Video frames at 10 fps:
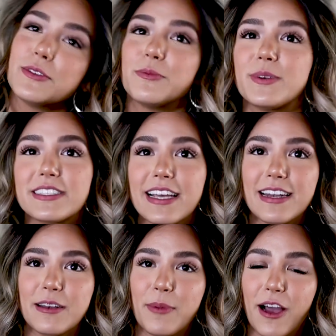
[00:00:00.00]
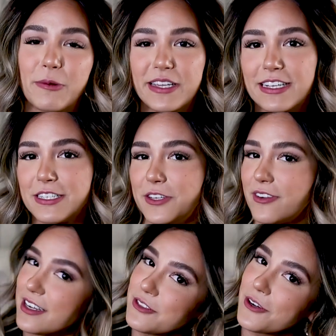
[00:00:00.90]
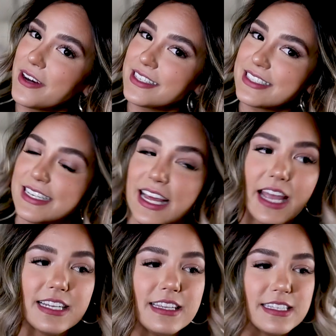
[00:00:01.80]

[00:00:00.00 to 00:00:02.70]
super excited about because you guys requested it.